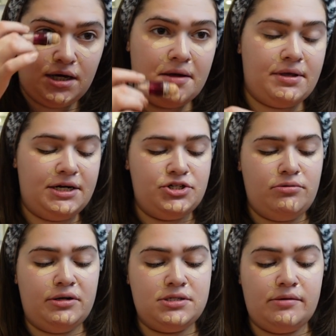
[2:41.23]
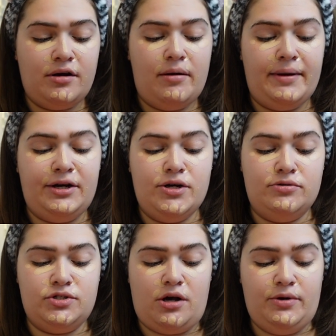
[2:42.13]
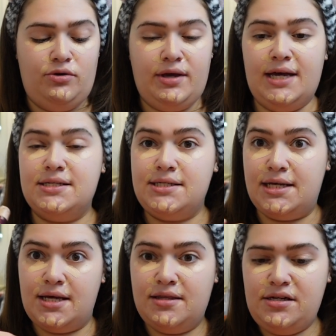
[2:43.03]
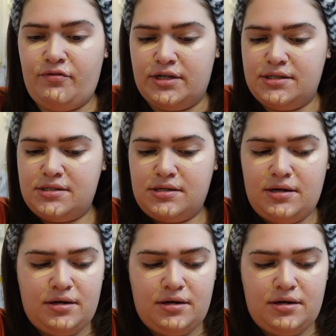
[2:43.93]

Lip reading: And then I do want some on my nose so you can't see the difference.